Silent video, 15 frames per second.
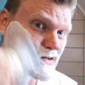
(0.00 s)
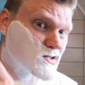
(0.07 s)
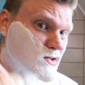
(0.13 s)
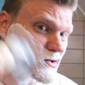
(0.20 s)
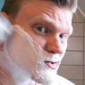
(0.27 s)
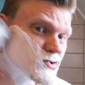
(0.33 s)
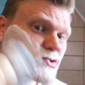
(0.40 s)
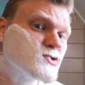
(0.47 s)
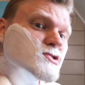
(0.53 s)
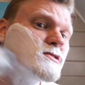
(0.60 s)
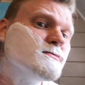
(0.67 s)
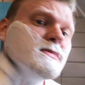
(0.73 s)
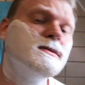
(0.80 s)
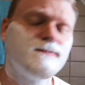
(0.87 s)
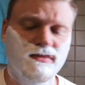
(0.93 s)
As it also
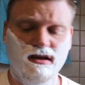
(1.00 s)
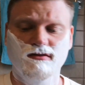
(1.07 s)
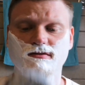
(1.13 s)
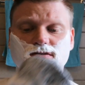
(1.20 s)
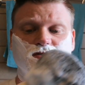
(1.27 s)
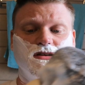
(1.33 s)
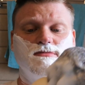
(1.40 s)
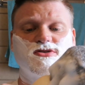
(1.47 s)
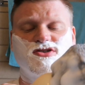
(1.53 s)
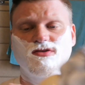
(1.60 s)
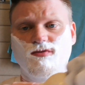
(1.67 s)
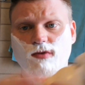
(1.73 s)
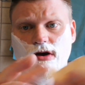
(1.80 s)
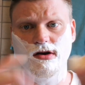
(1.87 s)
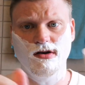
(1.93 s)
should be.
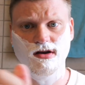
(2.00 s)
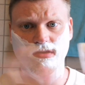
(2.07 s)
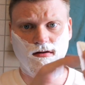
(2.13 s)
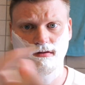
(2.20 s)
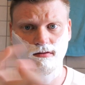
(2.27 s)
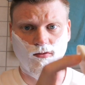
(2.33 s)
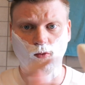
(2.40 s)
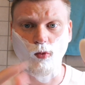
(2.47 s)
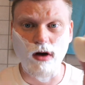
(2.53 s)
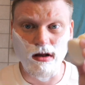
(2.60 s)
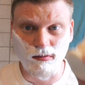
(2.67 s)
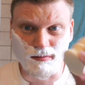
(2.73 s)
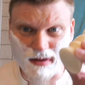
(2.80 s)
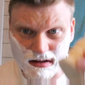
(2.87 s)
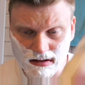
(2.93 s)
Seems very
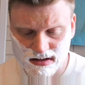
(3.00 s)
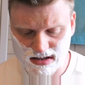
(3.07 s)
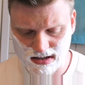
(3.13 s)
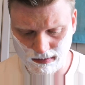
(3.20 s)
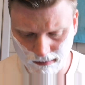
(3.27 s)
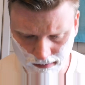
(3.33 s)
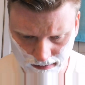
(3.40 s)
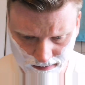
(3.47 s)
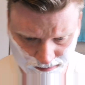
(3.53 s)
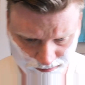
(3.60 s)
well built,